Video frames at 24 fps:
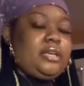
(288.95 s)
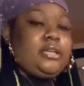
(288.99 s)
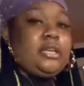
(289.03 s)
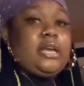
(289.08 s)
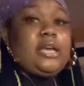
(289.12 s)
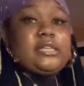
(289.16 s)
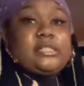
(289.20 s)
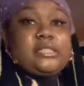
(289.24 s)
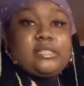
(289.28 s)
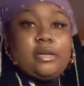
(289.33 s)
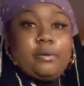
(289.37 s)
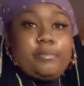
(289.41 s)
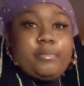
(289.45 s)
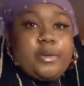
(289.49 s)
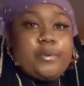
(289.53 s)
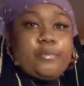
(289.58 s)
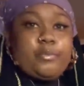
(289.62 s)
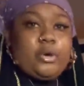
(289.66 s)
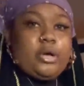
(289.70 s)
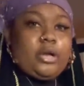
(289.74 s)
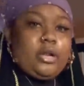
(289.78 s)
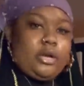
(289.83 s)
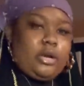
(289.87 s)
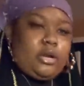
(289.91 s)
Like, some
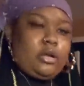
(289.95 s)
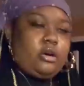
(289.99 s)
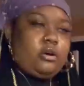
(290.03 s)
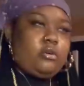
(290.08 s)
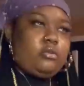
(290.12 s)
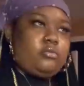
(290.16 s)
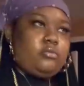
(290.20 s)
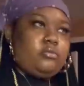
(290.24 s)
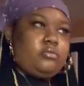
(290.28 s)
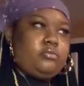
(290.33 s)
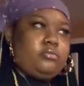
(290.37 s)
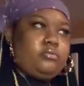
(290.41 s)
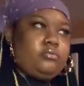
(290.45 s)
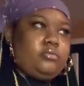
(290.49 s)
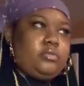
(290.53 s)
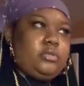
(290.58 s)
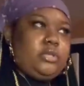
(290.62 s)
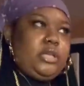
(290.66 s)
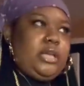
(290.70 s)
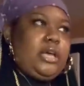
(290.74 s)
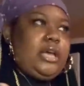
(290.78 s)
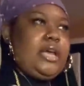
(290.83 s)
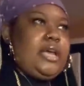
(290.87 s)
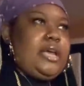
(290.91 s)
people are no.
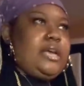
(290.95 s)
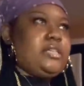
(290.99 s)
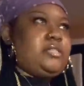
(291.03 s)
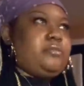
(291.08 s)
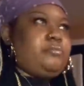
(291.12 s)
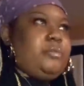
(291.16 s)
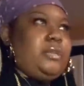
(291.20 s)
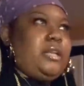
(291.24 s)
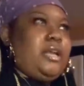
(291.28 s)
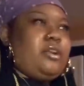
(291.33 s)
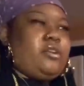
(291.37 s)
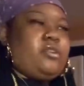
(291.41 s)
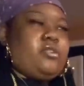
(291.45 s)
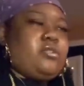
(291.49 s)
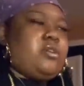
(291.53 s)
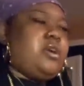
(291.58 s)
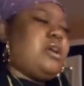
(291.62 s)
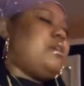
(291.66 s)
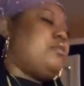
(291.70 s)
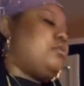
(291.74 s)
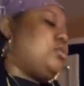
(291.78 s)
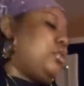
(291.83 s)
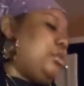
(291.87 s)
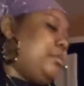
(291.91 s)
They'll ask me, like, do you
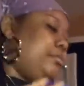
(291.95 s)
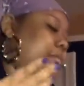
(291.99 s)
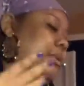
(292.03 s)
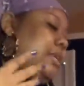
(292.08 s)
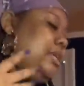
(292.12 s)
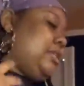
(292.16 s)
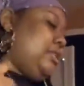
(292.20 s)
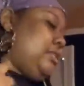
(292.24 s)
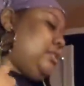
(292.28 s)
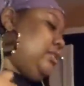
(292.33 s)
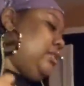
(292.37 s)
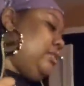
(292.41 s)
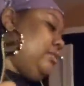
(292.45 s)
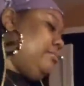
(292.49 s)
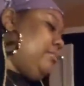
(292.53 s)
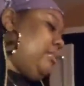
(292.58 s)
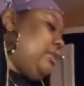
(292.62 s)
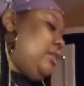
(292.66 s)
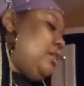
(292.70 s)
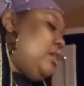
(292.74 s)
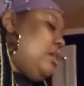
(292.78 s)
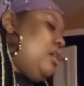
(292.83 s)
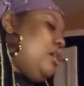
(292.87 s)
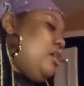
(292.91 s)
have triplets or
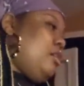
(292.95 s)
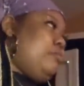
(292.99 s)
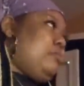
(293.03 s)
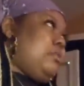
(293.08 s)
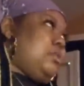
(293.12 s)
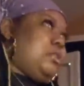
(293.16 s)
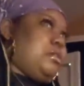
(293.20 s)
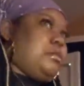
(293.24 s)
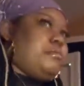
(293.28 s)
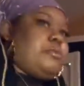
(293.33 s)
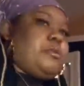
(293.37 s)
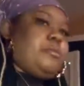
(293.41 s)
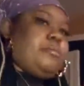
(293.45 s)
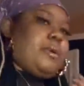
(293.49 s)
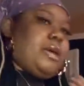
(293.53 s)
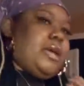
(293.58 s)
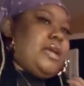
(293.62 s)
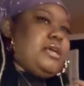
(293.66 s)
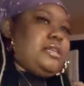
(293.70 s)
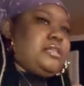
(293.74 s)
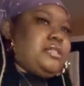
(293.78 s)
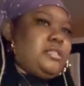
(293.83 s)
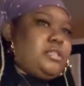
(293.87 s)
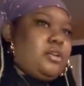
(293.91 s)
something? But some people
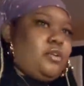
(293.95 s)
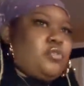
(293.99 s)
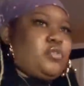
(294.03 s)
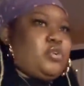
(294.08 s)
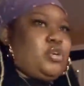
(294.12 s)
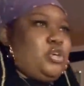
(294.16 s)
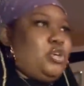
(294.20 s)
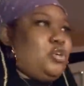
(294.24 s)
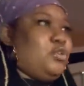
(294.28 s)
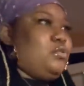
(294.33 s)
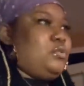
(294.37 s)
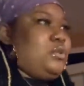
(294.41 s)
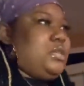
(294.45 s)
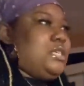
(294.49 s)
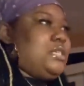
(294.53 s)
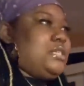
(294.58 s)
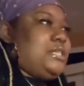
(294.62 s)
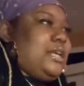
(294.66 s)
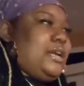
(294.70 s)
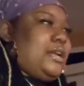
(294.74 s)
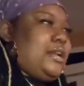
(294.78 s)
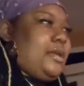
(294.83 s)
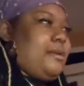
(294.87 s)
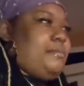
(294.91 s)
act so clueless.
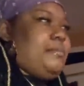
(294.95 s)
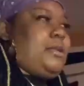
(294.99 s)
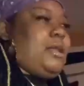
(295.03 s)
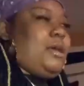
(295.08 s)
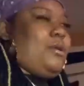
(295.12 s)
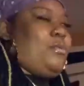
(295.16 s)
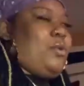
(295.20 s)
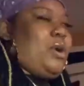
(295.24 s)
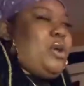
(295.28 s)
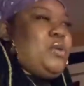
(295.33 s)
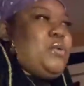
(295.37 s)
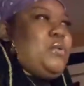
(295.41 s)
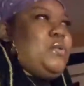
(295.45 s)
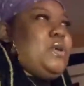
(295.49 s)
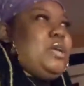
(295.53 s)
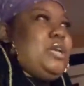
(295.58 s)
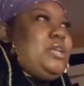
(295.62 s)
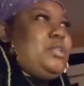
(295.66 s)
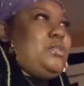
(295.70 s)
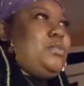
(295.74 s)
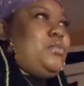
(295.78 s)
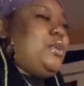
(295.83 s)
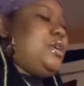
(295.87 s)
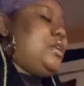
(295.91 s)
Like, they be like, why are you getting
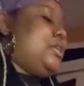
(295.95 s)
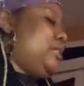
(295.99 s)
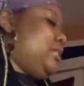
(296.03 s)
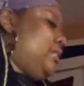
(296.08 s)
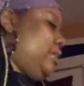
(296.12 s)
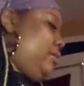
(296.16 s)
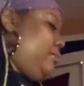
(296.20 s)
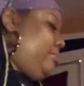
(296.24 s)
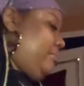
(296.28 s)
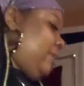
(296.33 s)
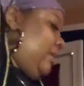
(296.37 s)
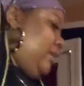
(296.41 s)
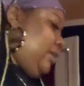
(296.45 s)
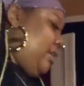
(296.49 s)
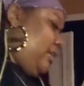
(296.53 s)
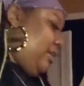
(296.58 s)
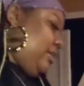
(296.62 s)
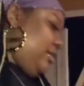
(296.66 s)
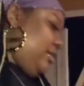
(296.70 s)
three of the same thing?